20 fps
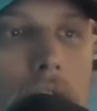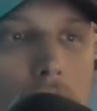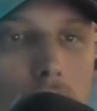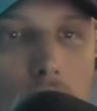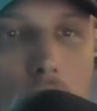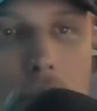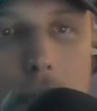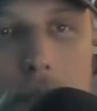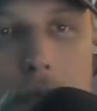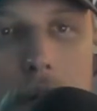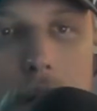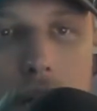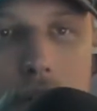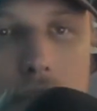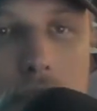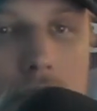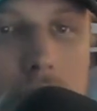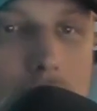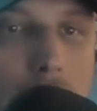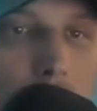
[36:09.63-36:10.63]

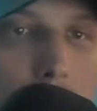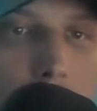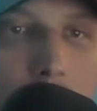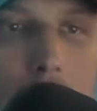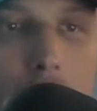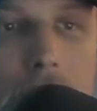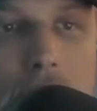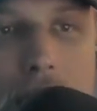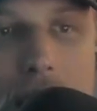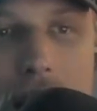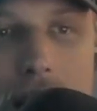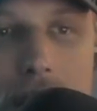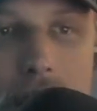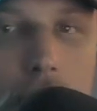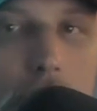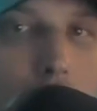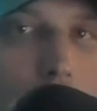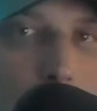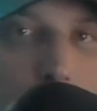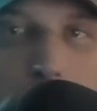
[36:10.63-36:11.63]
corporations, your Marriotts,
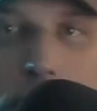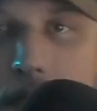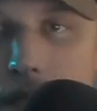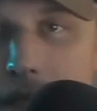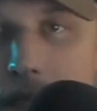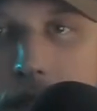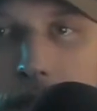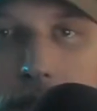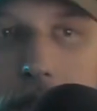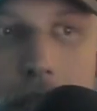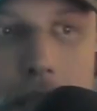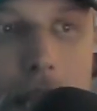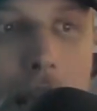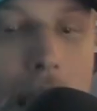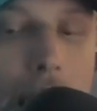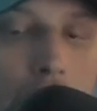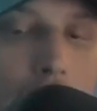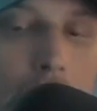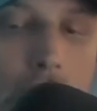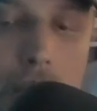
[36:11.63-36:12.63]
your Hiltons, things like
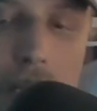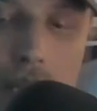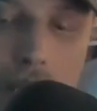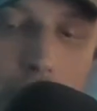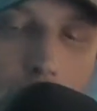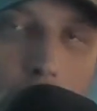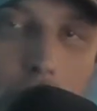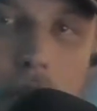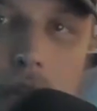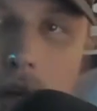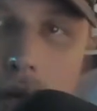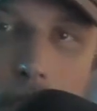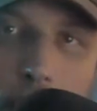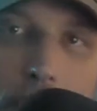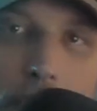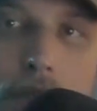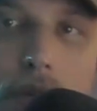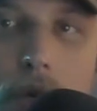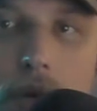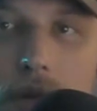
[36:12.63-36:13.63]
that, sucking
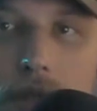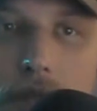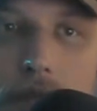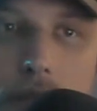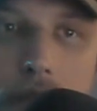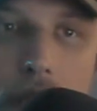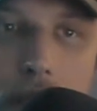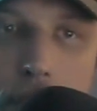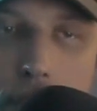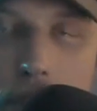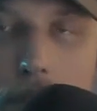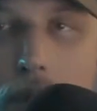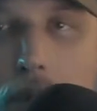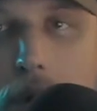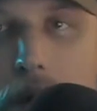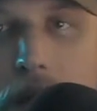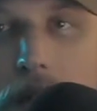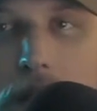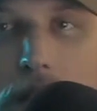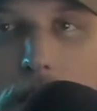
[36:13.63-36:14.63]
resources,
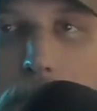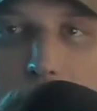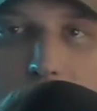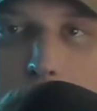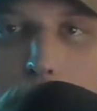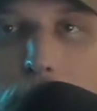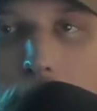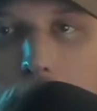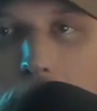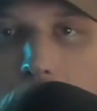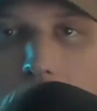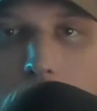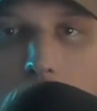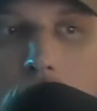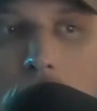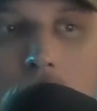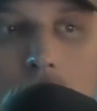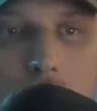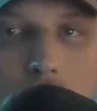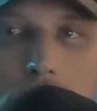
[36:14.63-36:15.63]
employing the people
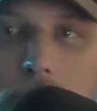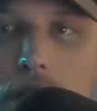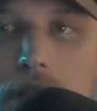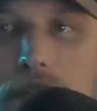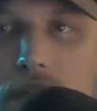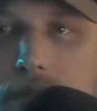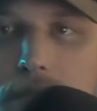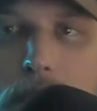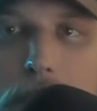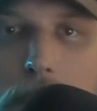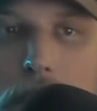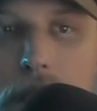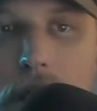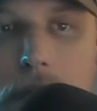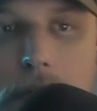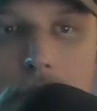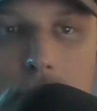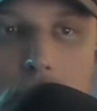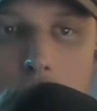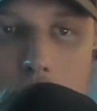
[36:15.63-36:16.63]
there, the indigenous people
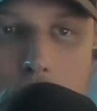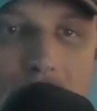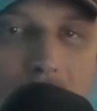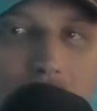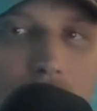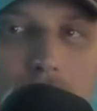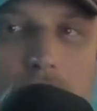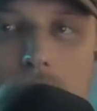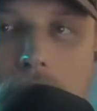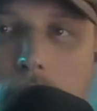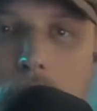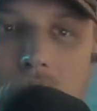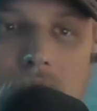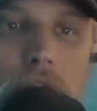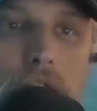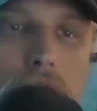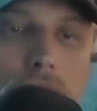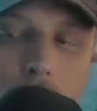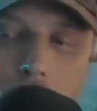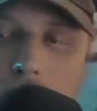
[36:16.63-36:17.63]
there for poverty
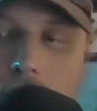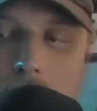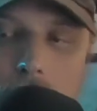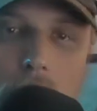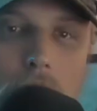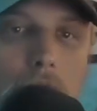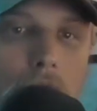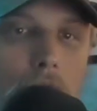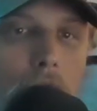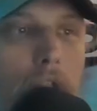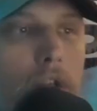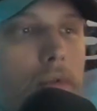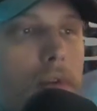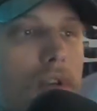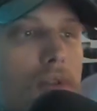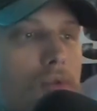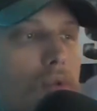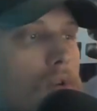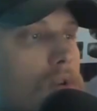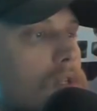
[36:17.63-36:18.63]
wages, sucking all the
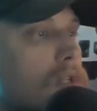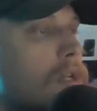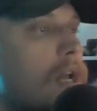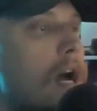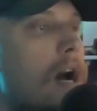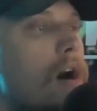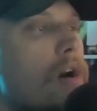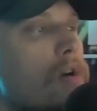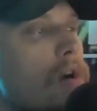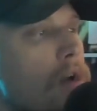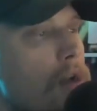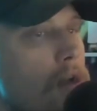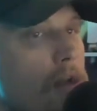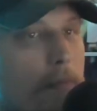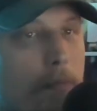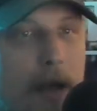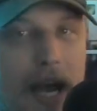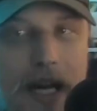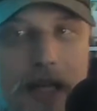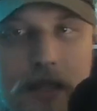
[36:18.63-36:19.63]
resources out
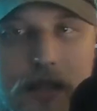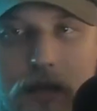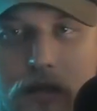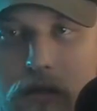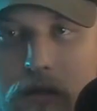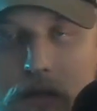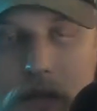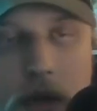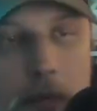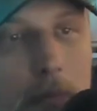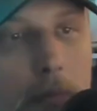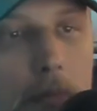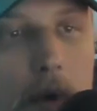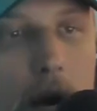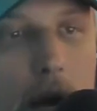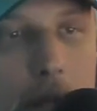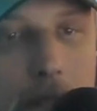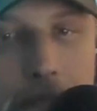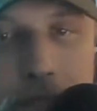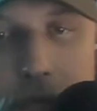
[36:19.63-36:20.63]
back to
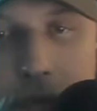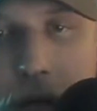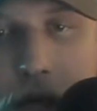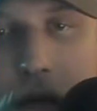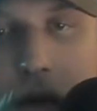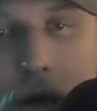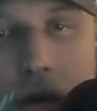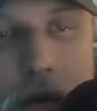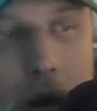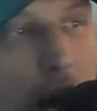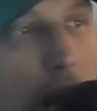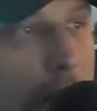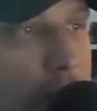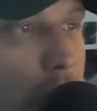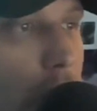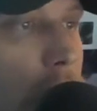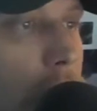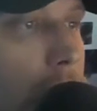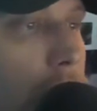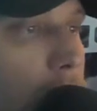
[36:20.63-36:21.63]
some
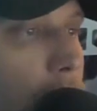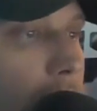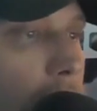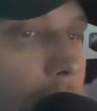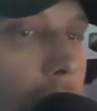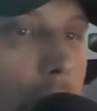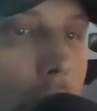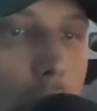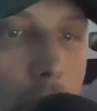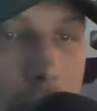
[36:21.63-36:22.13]
offshore bank account or